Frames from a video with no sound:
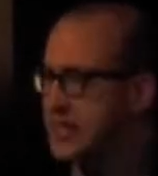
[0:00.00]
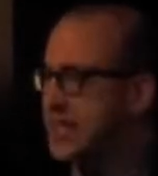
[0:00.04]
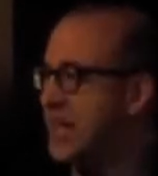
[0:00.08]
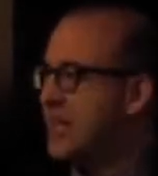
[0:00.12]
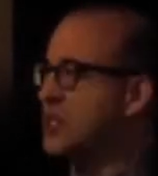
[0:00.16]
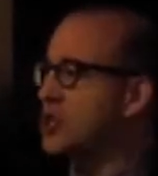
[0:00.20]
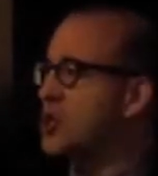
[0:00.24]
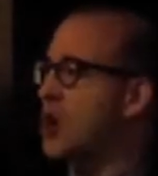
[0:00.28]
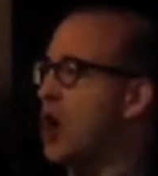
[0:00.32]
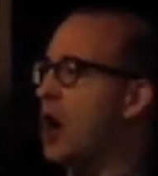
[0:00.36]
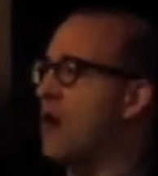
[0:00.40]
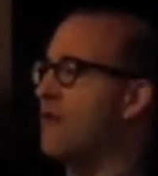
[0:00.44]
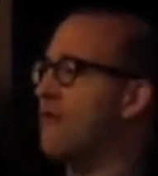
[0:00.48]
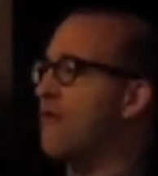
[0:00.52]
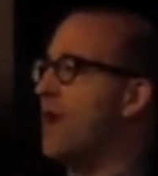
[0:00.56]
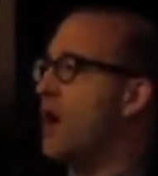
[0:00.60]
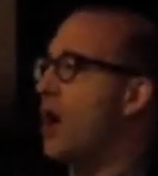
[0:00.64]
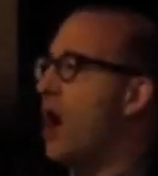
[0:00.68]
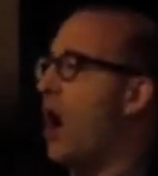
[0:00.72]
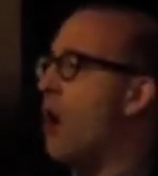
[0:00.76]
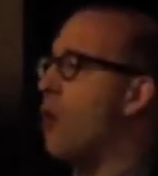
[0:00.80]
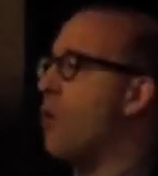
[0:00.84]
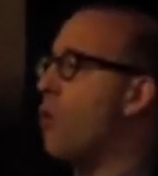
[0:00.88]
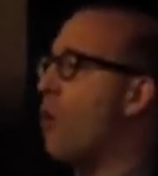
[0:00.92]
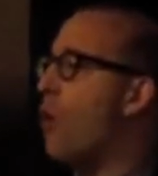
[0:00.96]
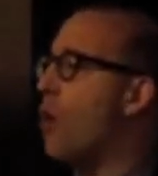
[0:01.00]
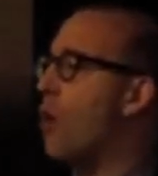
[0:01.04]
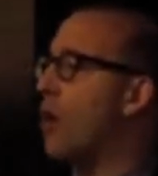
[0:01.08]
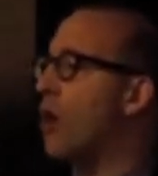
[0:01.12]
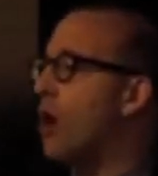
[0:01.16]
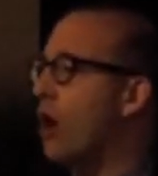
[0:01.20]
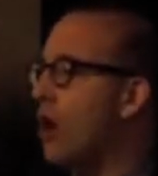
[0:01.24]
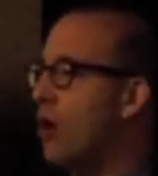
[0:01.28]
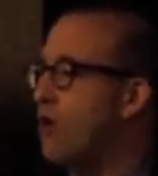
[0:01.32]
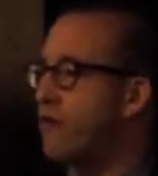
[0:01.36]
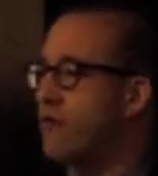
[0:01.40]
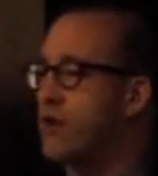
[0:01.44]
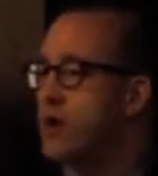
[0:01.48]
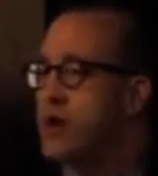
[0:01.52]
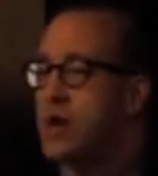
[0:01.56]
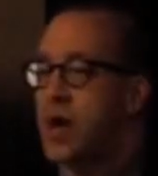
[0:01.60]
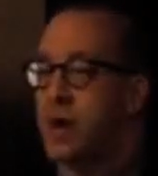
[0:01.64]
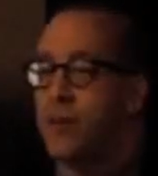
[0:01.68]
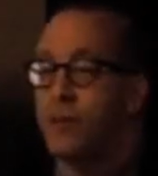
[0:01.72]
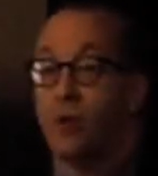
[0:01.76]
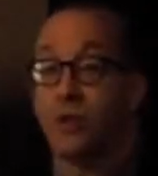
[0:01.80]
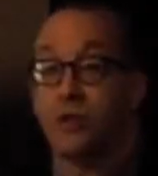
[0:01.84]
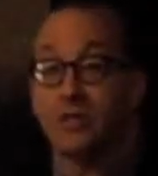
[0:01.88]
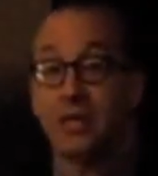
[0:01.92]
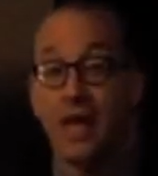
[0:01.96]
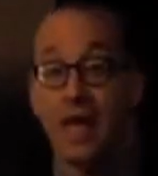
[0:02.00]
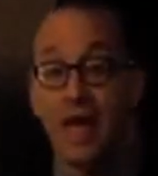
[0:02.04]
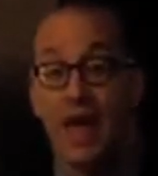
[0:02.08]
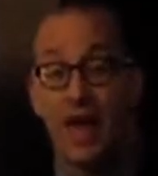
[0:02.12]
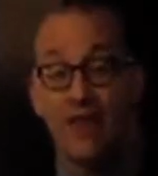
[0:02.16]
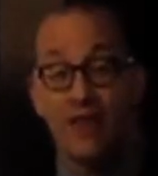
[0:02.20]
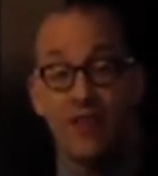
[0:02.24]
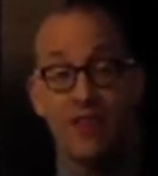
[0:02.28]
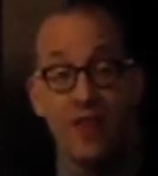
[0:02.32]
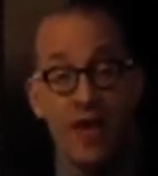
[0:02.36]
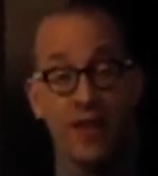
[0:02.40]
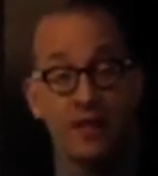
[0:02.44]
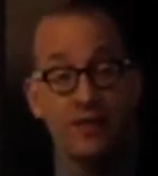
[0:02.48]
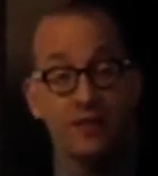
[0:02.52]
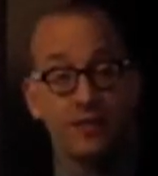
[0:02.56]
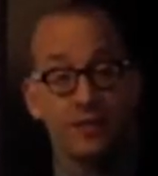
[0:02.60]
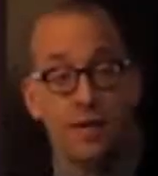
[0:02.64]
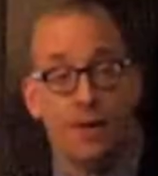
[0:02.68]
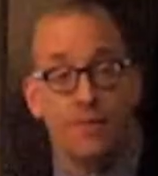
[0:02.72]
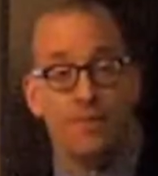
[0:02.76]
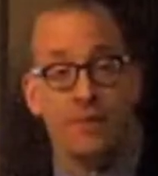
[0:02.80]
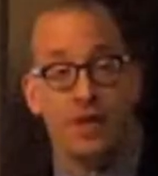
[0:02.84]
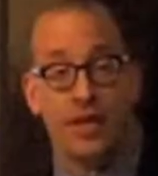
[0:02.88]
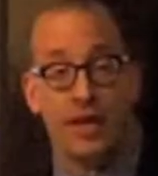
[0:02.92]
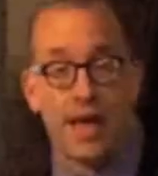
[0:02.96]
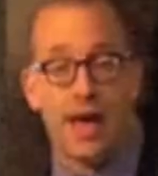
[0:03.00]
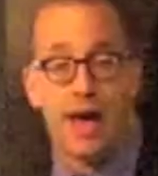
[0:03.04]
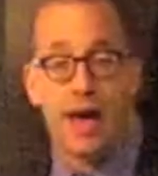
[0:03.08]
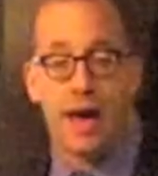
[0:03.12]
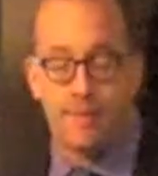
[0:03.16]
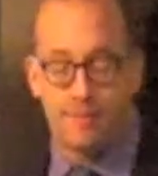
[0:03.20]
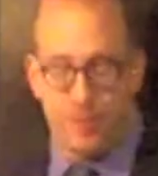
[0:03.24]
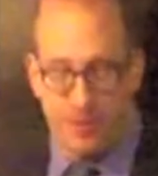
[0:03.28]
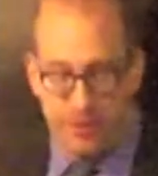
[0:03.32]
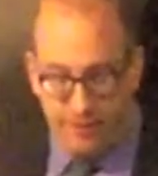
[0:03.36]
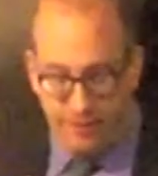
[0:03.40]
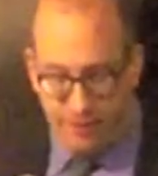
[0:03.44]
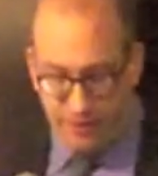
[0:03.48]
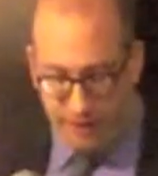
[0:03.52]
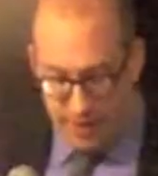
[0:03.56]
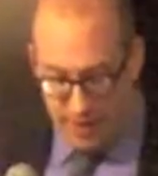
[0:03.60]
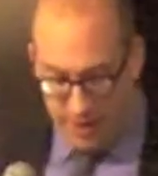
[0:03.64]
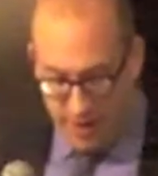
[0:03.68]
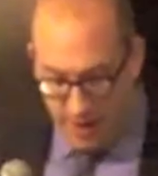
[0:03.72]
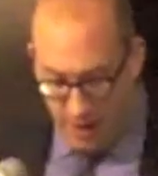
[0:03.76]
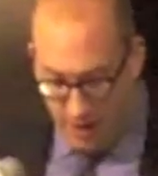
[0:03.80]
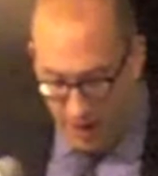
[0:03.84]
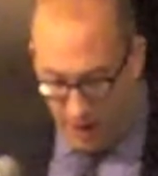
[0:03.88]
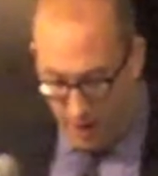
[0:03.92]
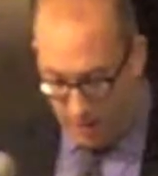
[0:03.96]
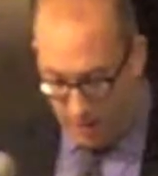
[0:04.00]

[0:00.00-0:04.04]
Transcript: sets off a war over numbers, and then something happens.